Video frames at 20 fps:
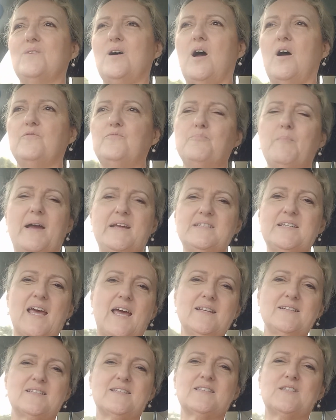I've
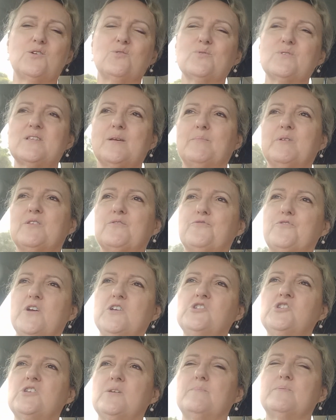maintained still some of the
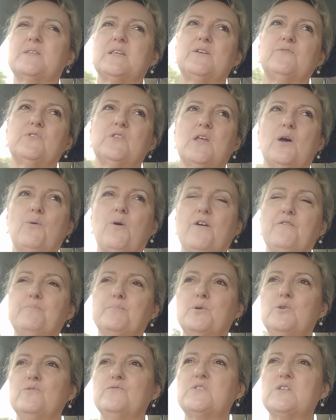friendships, even though I've
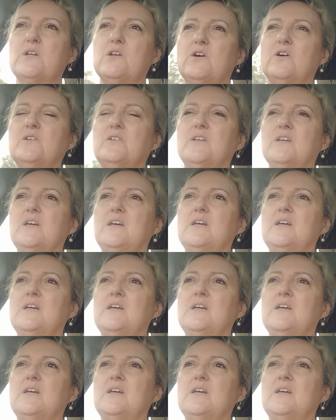moved a lot.